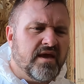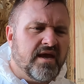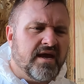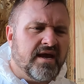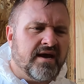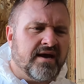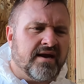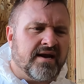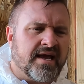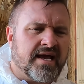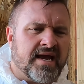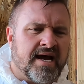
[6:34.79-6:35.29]

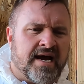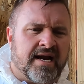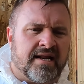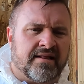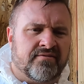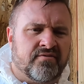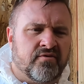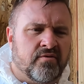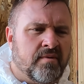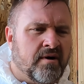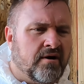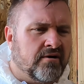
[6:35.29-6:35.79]
And I got it
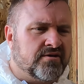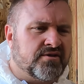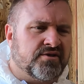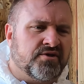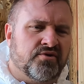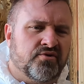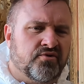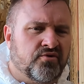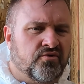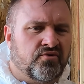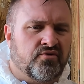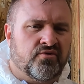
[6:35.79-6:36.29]
to about
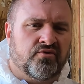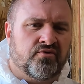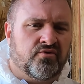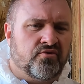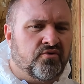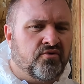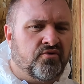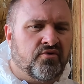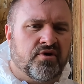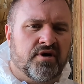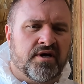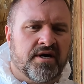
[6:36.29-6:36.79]

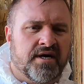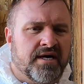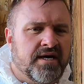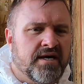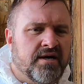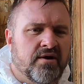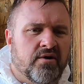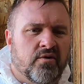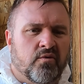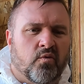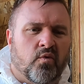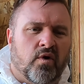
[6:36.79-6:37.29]

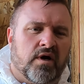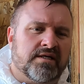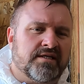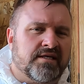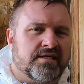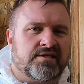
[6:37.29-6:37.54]
1